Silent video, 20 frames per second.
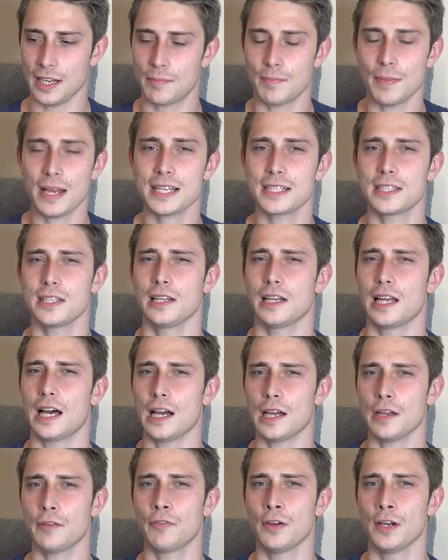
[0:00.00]
It makes your
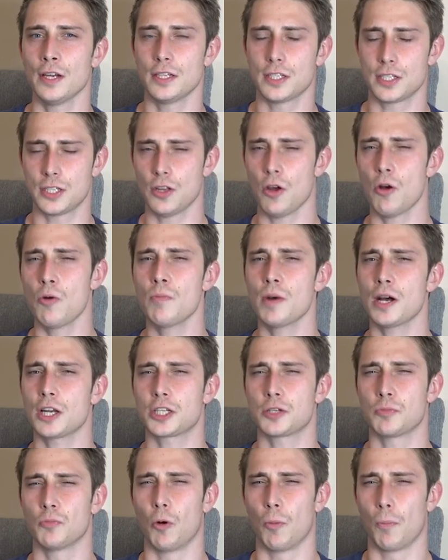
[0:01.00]
life so
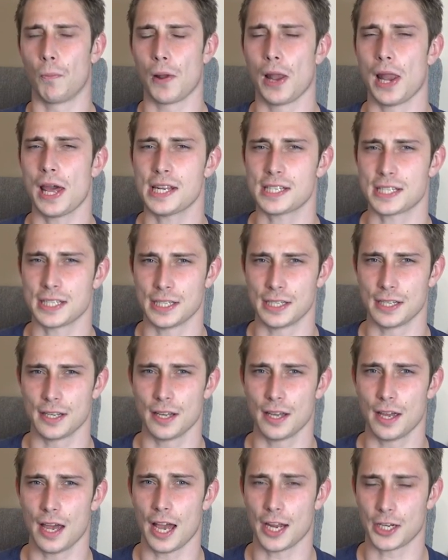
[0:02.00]
much more pleasant
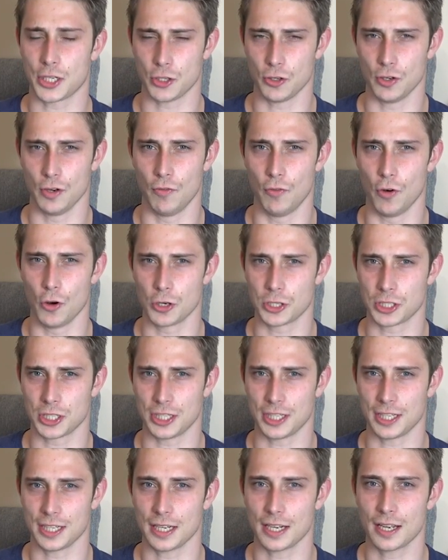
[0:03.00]
at
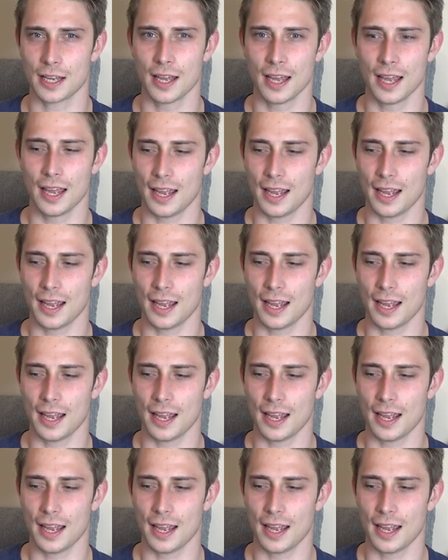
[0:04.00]
university.